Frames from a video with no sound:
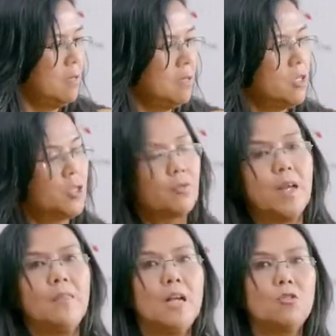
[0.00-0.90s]
to
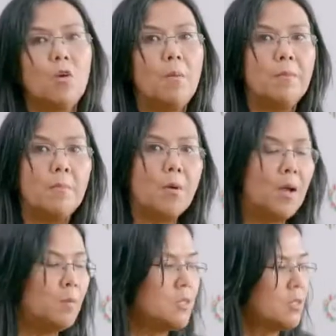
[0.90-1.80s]
create that drama the
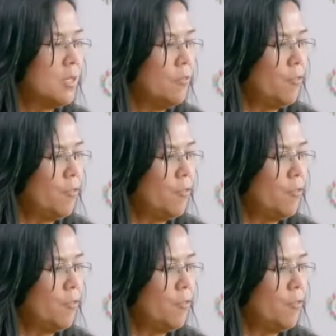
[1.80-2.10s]
bride was looking